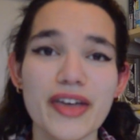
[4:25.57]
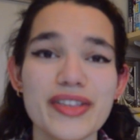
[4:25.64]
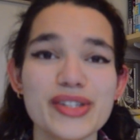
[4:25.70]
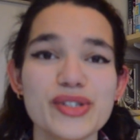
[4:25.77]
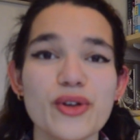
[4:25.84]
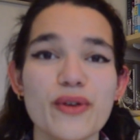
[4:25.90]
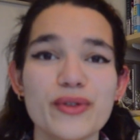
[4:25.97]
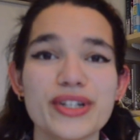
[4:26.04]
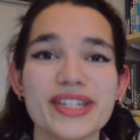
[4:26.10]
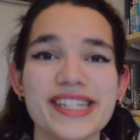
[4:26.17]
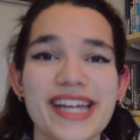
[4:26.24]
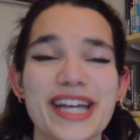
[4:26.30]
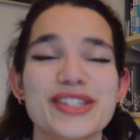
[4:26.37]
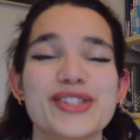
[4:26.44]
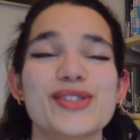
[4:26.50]
This novel
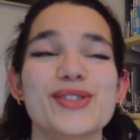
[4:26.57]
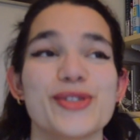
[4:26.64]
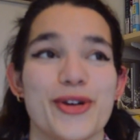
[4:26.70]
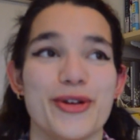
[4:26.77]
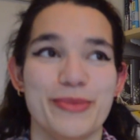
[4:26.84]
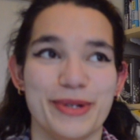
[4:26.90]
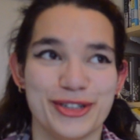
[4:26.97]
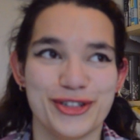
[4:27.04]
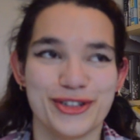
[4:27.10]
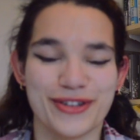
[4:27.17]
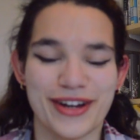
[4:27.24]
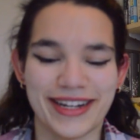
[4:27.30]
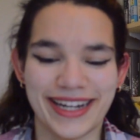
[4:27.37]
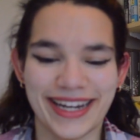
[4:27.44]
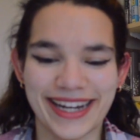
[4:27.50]
contains so much
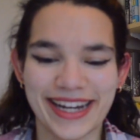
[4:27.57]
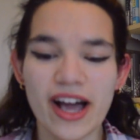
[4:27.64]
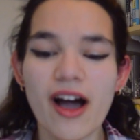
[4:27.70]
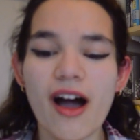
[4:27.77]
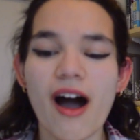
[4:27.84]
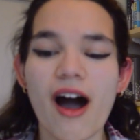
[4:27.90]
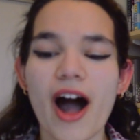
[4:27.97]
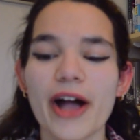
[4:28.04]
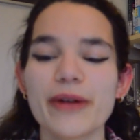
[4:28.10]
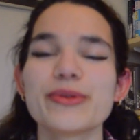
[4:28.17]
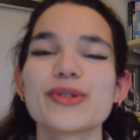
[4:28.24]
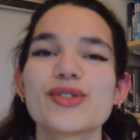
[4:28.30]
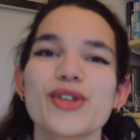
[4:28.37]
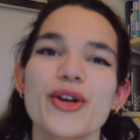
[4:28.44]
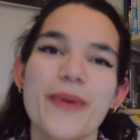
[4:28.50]
adrenaline. I
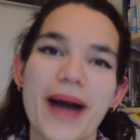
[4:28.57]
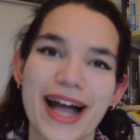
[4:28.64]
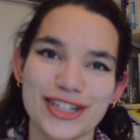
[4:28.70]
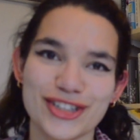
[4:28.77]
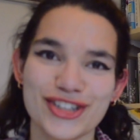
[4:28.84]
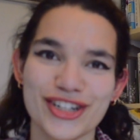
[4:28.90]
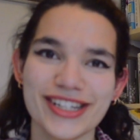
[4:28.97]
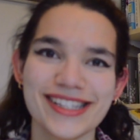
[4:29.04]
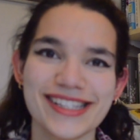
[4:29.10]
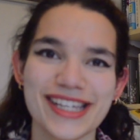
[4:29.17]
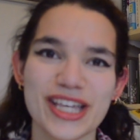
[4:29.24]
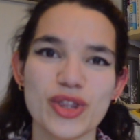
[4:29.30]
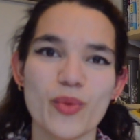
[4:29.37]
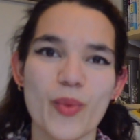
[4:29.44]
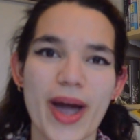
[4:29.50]
was so anxious
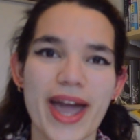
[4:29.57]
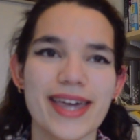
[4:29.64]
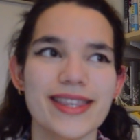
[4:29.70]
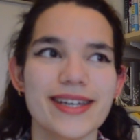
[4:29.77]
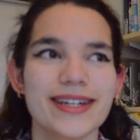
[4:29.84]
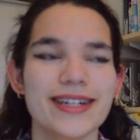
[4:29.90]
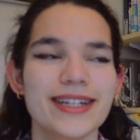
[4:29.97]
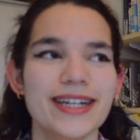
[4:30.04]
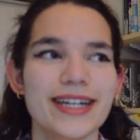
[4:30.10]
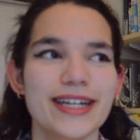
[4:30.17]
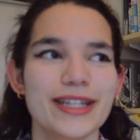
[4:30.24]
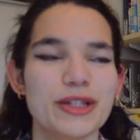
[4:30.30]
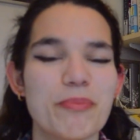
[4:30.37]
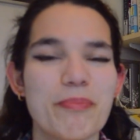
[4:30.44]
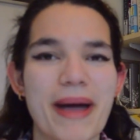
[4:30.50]
in the way that
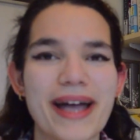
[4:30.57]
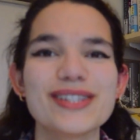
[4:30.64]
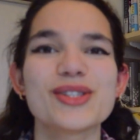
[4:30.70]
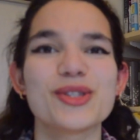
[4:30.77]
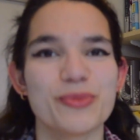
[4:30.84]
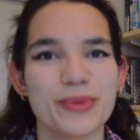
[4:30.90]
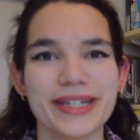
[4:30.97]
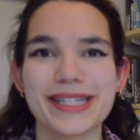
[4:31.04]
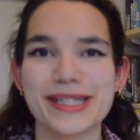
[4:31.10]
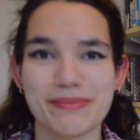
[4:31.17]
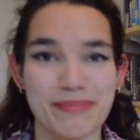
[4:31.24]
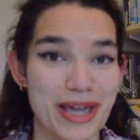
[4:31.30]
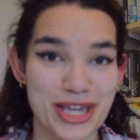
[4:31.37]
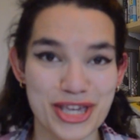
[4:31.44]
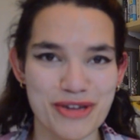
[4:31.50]
the best thrillers
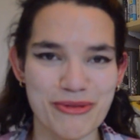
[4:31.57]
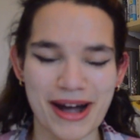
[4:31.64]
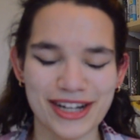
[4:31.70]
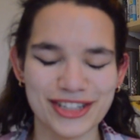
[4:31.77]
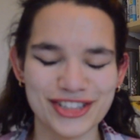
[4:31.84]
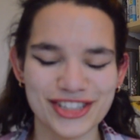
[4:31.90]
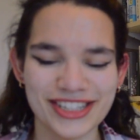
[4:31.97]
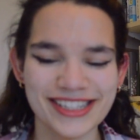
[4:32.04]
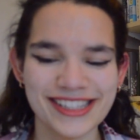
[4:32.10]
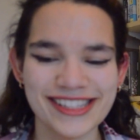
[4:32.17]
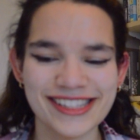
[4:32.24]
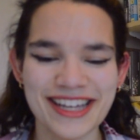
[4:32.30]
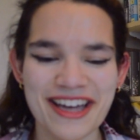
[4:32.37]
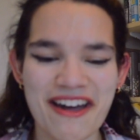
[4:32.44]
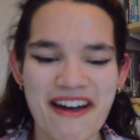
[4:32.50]
make you
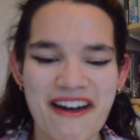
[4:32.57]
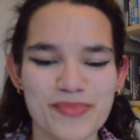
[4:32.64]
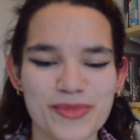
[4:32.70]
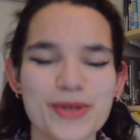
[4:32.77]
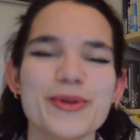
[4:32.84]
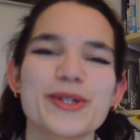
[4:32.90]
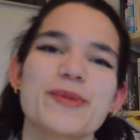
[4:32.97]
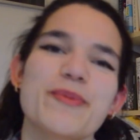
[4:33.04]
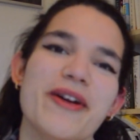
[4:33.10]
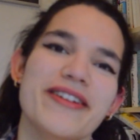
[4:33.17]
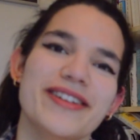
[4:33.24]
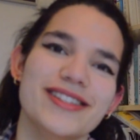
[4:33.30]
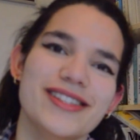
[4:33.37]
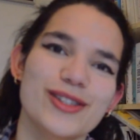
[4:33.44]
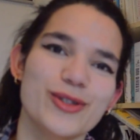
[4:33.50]
anxious. You
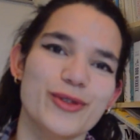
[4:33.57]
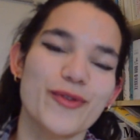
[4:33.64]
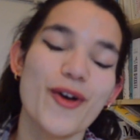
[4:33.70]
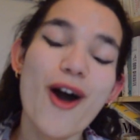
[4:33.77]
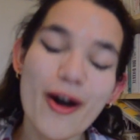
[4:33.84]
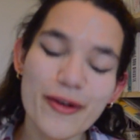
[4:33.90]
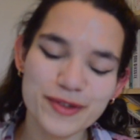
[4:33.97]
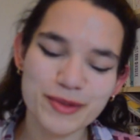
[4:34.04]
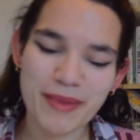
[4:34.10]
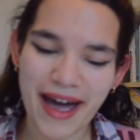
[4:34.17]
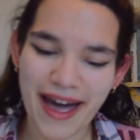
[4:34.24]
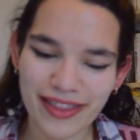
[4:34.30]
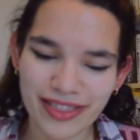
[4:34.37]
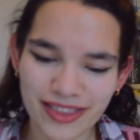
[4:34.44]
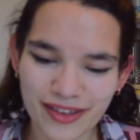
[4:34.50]
experience the sort of
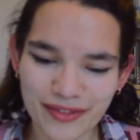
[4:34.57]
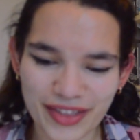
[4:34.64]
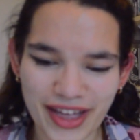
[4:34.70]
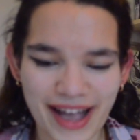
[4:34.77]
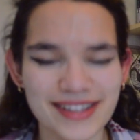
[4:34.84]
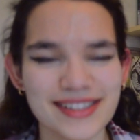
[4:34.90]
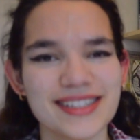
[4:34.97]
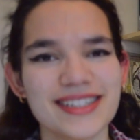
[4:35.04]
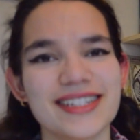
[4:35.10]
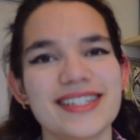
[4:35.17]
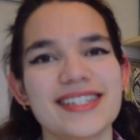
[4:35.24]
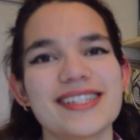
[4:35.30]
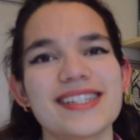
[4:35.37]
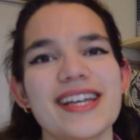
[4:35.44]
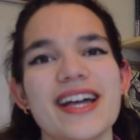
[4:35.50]
aftermath of the
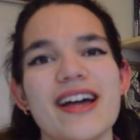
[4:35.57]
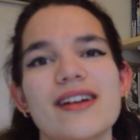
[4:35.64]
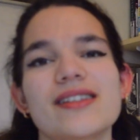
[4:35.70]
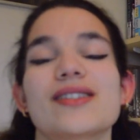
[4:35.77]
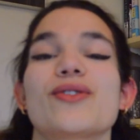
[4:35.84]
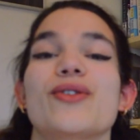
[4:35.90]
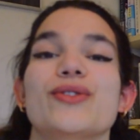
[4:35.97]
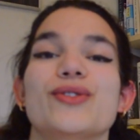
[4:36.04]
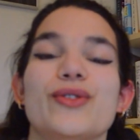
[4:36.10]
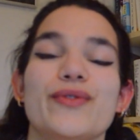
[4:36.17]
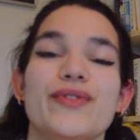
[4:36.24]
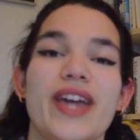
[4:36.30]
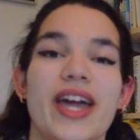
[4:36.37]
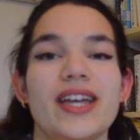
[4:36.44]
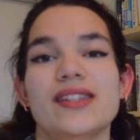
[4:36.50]
accident, Scott sort
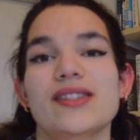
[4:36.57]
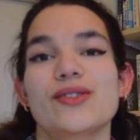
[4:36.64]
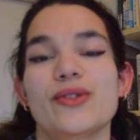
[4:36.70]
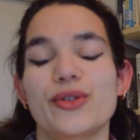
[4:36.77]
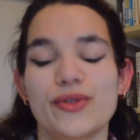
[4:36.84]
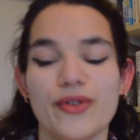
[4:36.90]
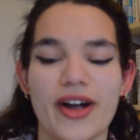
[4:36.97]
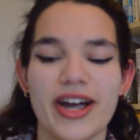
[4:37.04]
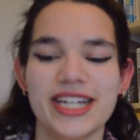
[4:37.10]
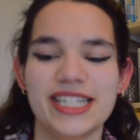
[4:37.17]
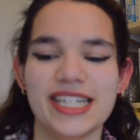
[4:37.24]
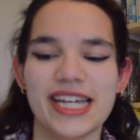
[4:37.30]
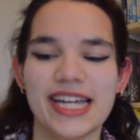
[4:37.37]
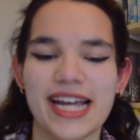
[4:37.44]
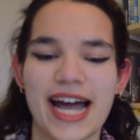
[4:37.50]
of gains
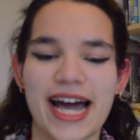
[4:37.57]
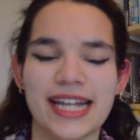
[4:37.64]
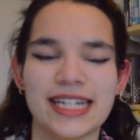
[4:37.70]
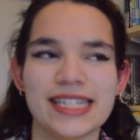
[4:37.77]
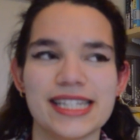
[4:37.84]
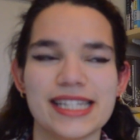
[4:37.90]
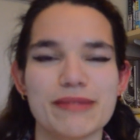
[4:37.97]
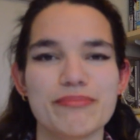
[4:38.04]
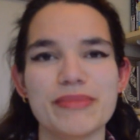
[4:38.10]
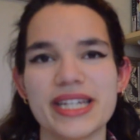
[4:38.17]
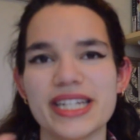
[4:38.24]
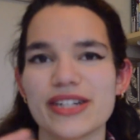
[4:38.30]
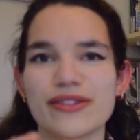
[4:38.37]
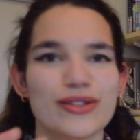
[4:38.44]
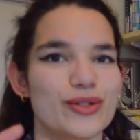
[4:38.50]
notoriety, and the
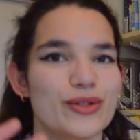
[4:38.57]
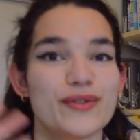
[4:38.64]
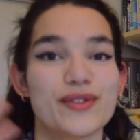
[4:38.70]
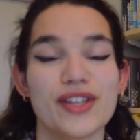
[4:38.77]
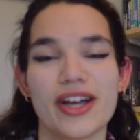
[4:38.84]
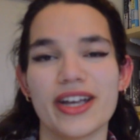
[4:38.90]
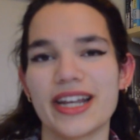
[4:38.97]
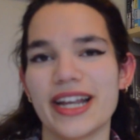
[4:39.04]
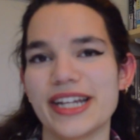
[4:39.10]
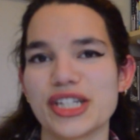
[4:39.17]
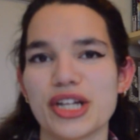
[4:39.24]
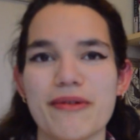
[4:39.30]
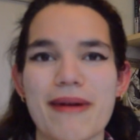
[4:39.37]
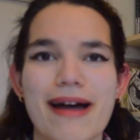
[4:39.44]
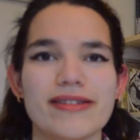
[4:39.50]
media are sort of
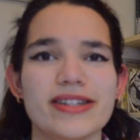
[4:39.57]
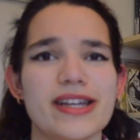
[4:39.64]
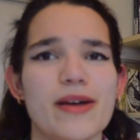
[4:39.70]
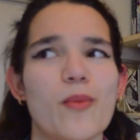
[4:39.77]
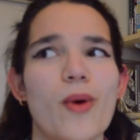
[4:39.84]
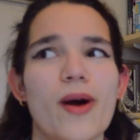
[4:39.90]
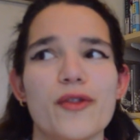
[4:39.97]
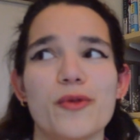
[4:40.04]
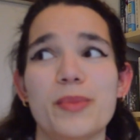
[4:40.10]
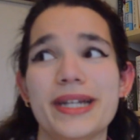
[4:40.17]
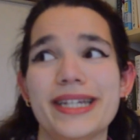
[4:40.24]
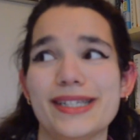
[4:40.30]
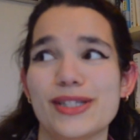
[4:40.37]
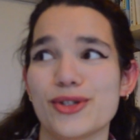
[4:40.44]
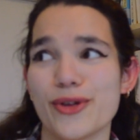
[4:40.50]
circulating around him while the
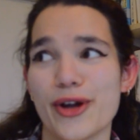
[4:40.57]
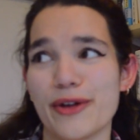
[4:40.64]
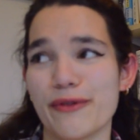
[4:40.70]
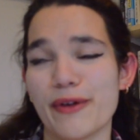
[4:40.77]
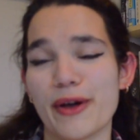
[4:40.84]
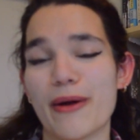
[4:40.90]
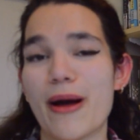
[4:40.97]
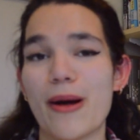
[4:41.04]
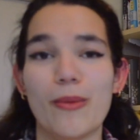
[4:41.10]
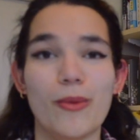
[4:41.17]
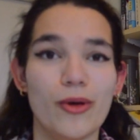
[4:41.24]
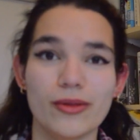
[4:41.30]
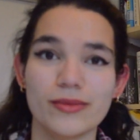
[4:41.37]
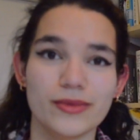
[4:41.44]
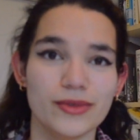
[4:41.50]
police are trying to figure out
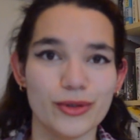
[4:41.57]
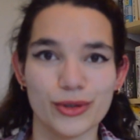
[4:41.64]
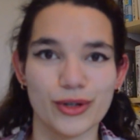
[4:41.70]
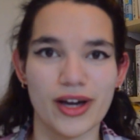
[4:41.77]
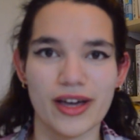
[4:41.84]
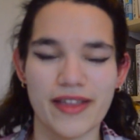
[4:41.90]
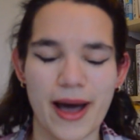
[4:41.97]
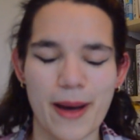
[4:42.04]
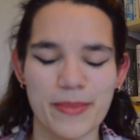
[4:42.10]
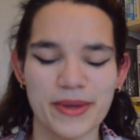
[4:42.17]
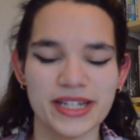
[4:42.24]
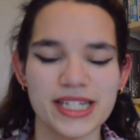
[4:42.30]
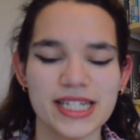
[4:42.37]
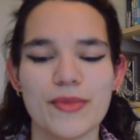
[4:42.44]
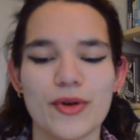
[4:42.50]
what on earth
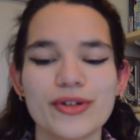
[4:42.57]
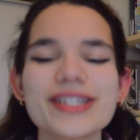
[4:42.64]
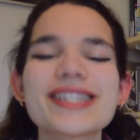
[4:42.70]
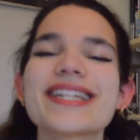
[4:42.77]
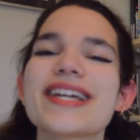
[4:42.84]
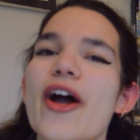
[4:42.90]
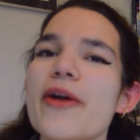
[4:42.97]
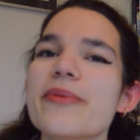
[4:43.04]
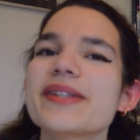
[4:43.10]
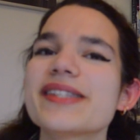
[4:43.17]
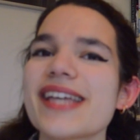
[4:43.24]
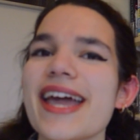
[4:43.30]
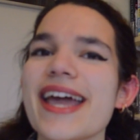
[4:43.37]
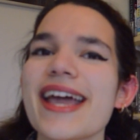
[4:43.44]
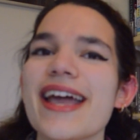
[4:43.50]
happened. Honestly, I would
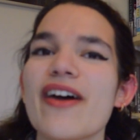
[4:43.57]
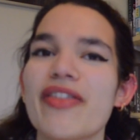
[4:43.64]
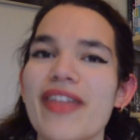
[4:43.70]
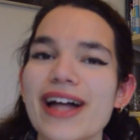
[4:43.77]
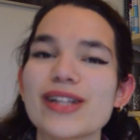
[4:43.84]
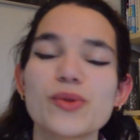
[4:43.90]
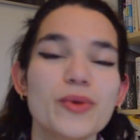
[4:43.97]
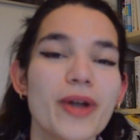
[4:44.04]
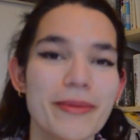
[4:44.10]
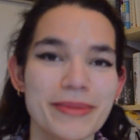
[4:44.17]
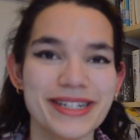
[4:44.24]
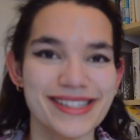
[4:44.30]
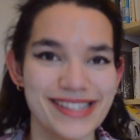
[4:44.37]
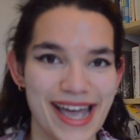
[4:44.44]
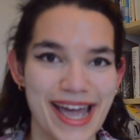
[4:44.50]
say that's all I'm
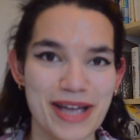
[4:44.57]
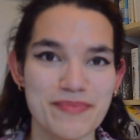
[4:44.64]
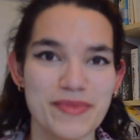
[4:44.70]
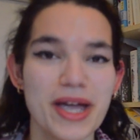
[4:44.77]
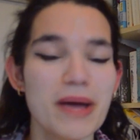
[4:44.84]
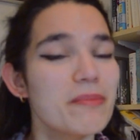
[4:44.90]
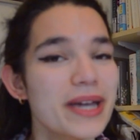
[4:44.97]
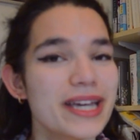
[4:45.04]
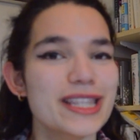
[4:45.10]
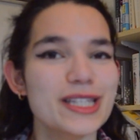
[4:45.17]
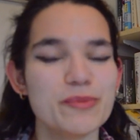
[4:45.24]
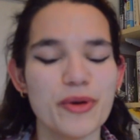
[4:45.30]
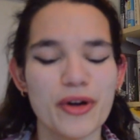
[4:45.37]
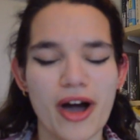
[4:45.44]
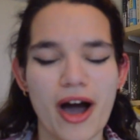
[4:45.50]
gonna say. Pick this
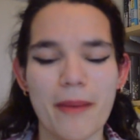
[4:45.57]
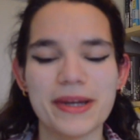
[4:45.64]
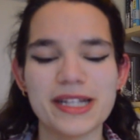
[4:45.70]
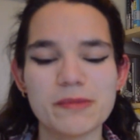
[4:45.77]
book up.